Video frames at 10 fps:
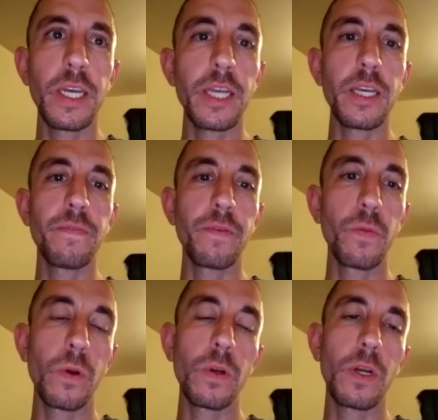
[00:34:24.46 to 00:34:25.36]
if you're
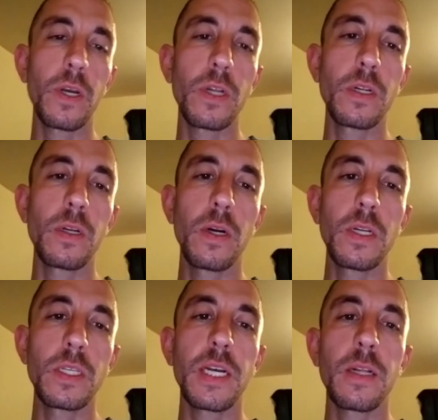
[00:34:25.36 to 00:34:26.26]
working on a
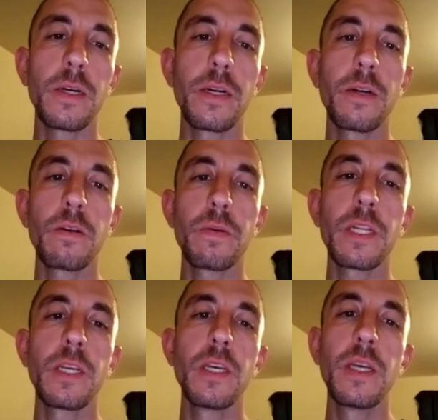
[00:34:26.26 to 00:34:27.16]
salary. You know what I mean?
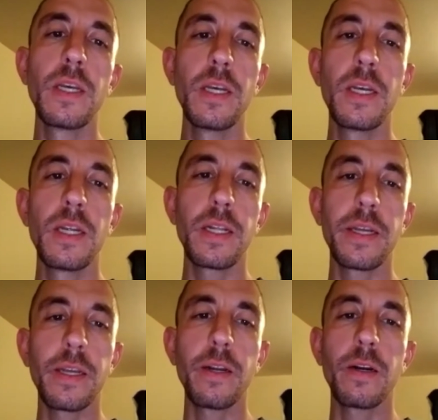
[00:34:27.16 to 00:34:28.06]

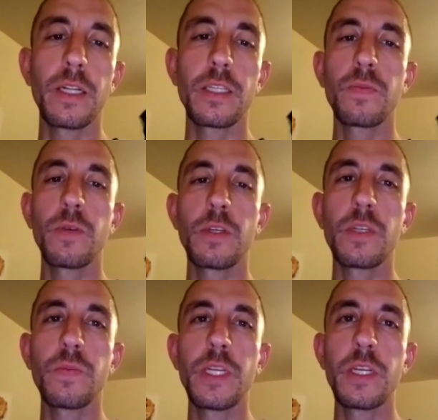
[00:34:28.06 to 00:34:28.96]
Like, you're not supposed to
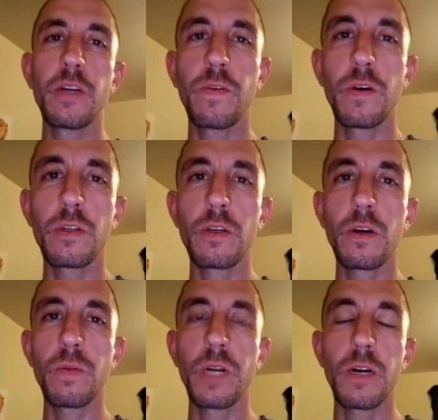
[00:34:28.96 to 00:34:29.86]
be there for a certain
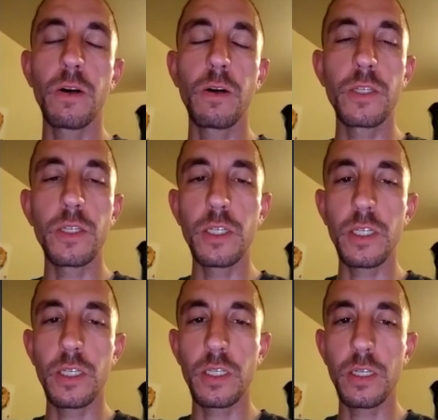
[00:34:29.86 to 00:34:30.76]
amount of hours.
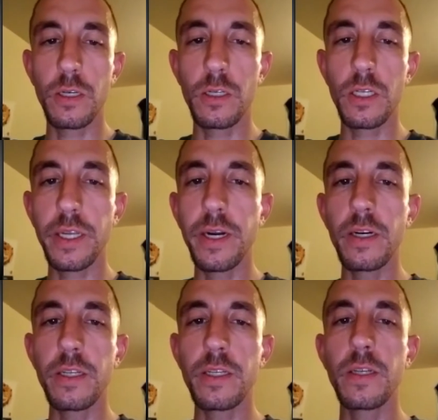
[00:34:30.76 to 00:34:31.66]
You're just there
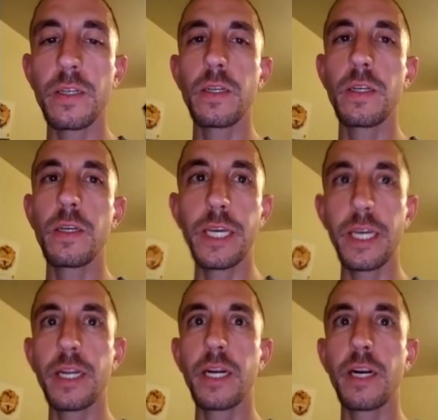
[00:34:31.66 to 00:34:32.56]
until you
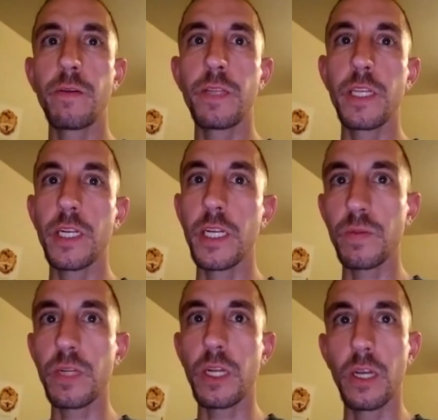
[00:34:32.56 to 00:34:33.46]
get everything that needs to be
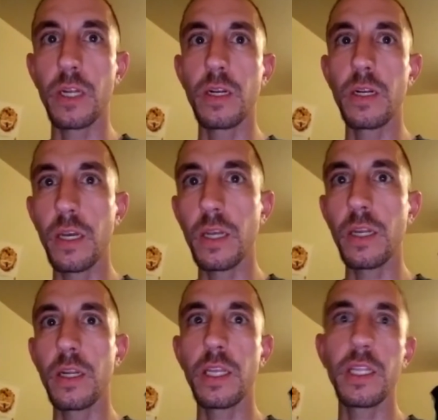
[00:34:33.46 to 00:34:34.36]
done, and then
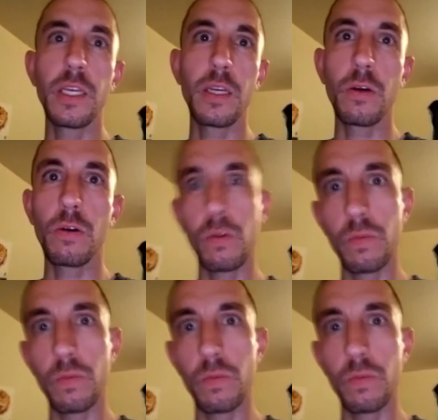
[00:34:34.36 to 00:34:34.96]
you can go home.